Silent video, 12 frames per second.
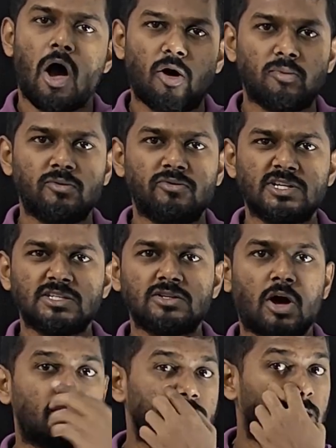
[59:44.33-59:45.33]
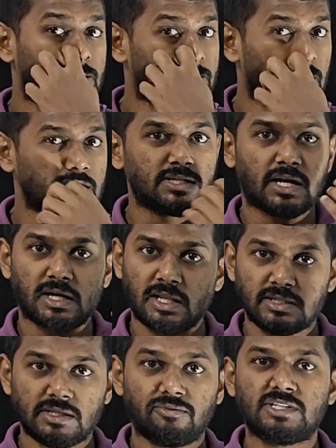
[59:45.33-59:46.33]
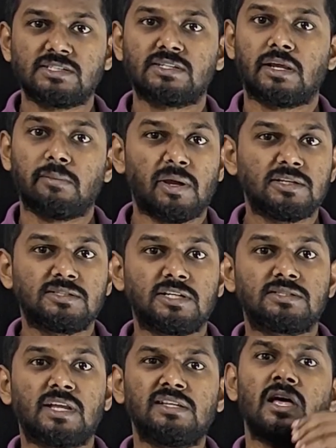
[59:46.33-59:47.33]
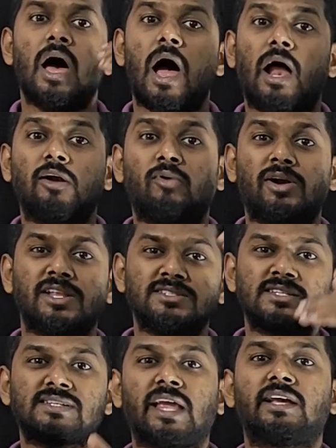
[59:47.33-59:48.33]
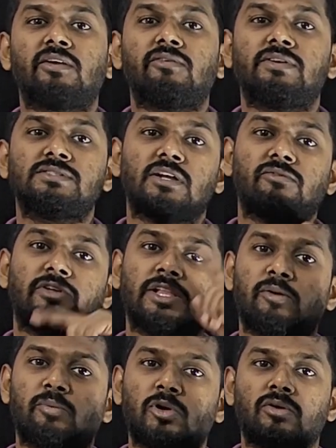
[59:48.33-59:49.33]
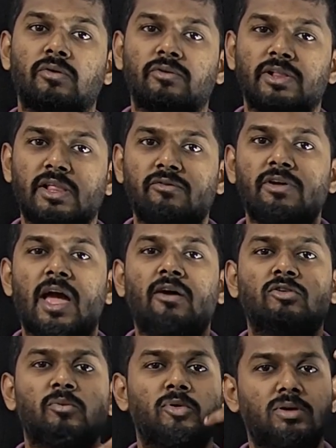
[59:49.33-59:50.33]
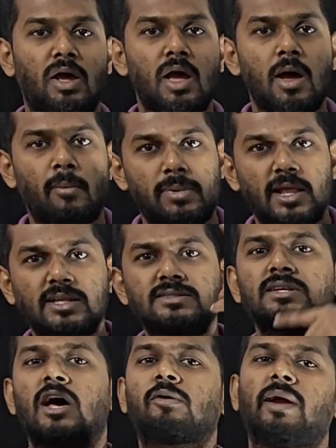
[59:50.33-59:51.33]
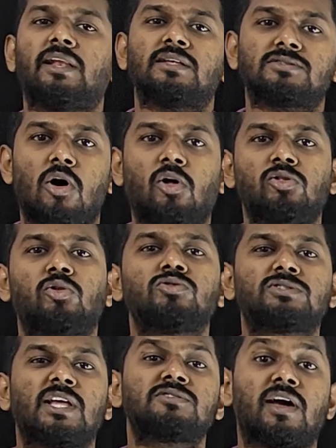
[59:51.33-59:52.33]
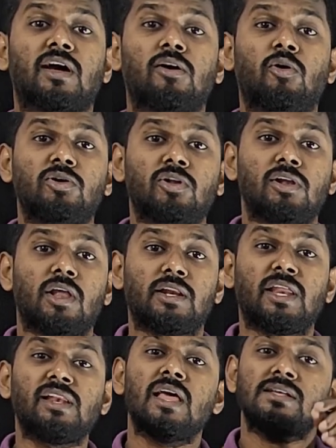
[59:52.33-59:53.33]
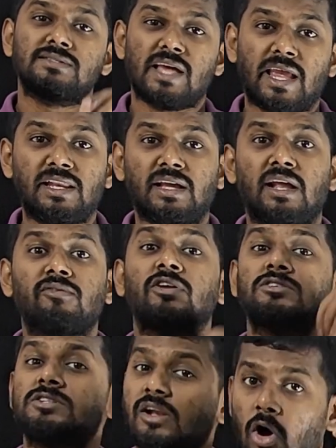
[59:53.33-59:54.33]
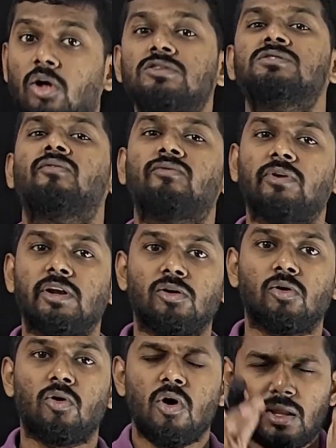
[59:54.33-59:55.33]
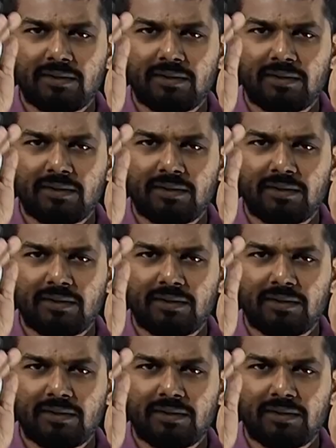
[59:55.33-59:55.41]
which is object distance, which is image distance, and what is the sign convention, whether we have to put plus or minus. All those things we are going to learn in sign convention concept video.